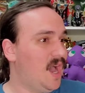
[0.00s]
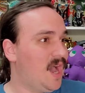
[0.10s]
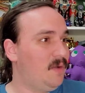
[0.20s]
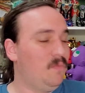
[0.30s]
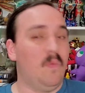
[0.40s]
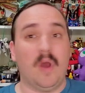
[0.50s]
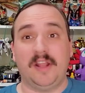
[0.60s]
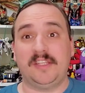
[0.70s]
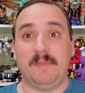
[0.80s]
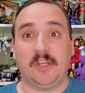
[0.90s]
I
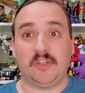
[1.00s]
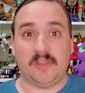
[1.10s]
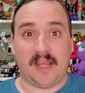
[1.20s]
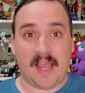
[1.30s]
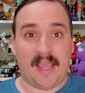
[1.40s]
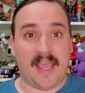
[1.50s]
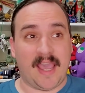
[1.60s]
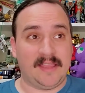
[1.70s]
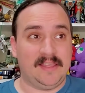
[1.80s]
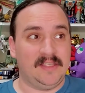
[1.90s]
wanted to make sure that I
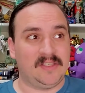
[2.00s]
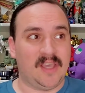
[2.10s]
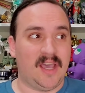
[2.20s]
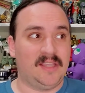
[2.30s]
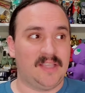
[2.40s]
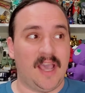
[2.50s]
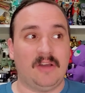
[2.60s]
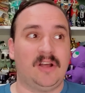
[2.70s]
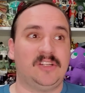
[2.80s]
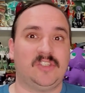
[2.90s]
had these guys
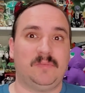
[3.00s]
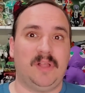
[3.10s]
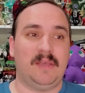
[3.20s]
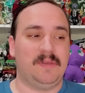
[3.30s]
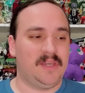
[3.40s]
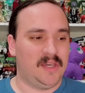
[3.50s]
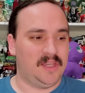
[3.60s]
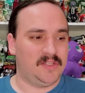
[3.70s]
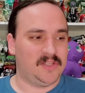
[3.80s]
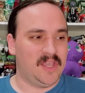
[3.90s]
out on display,
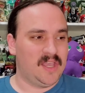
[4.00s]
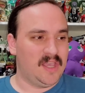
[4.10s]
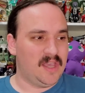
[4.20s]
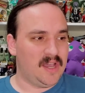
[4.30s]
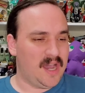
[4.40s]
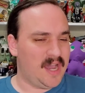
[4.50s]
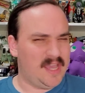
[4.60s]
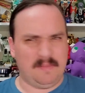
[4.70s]
because I